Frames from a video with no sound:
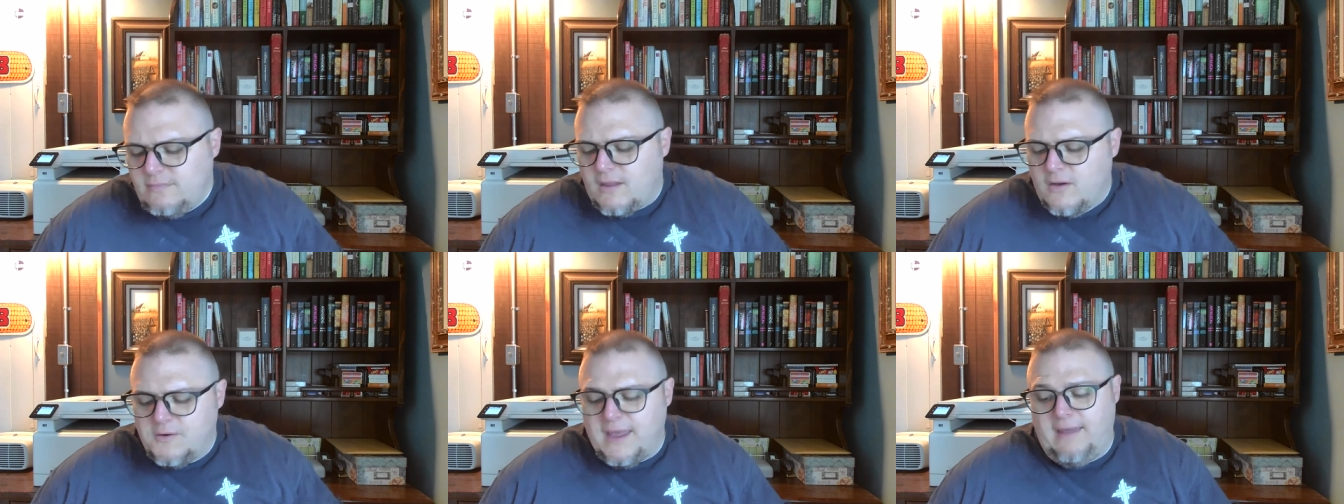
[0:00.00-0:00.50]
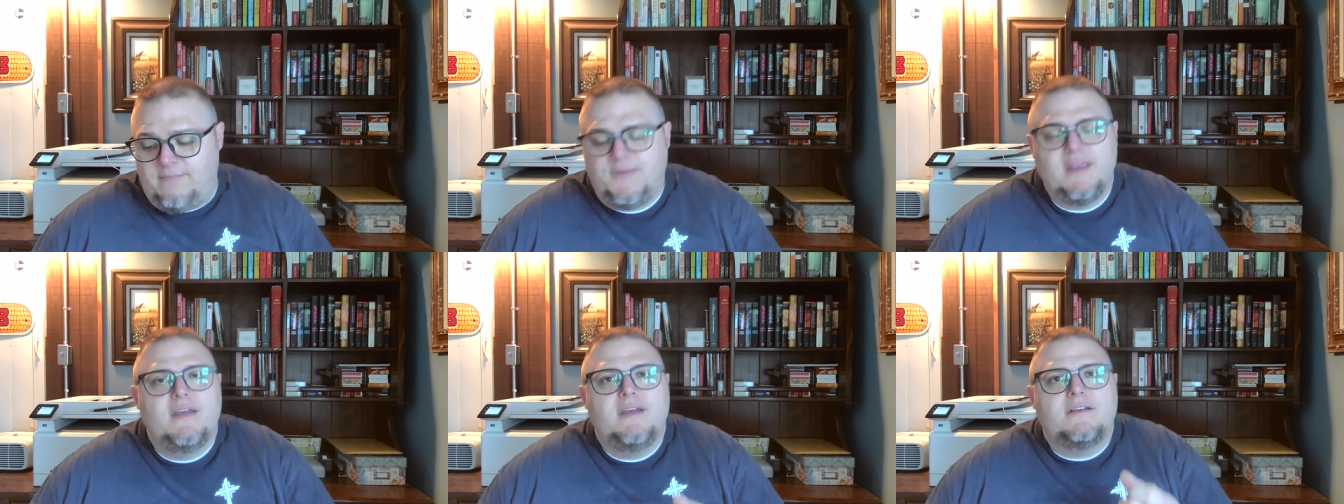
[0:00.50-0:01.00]
Okay,
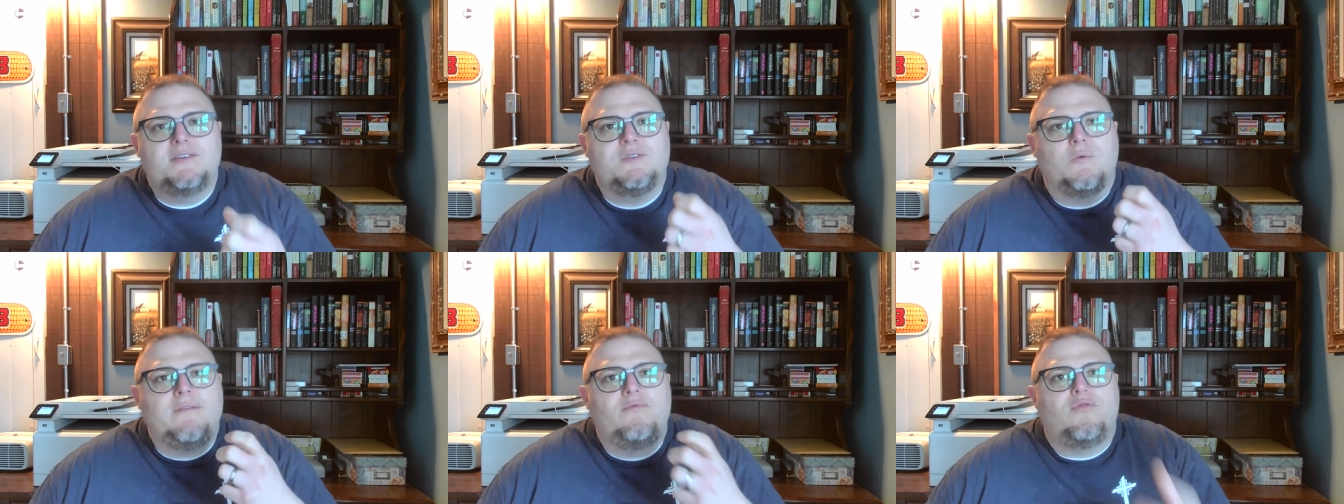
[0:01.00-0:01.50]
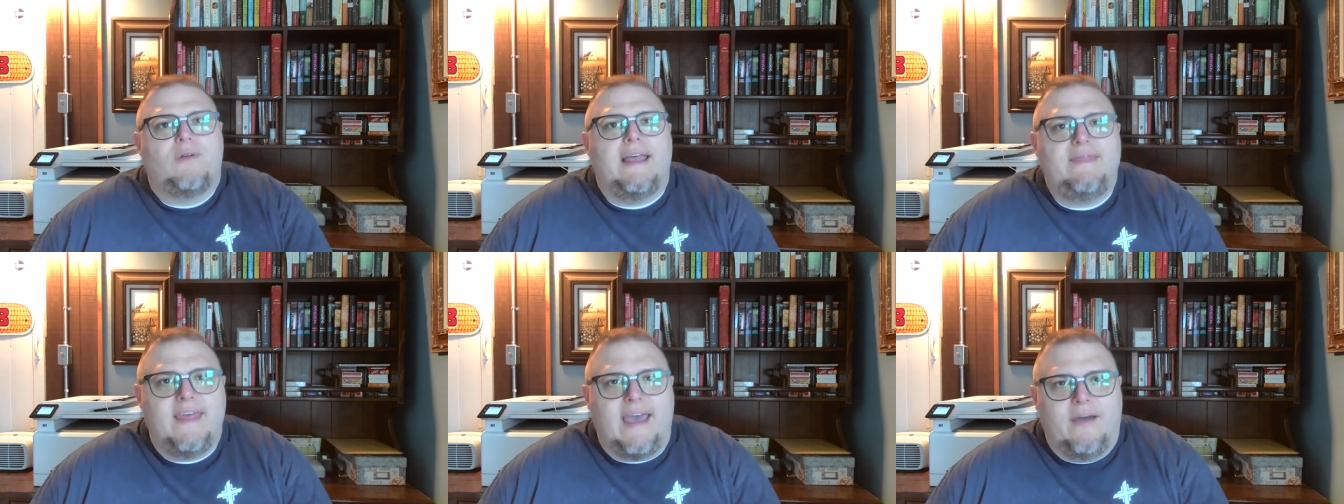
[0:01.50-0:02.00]
so we've
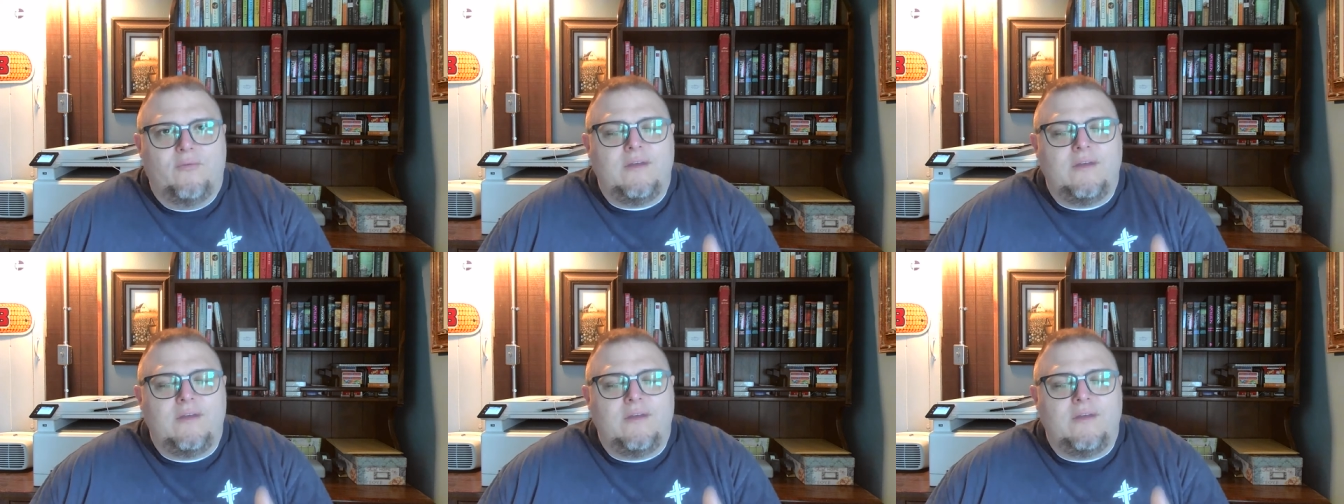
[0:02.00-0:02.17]
read that.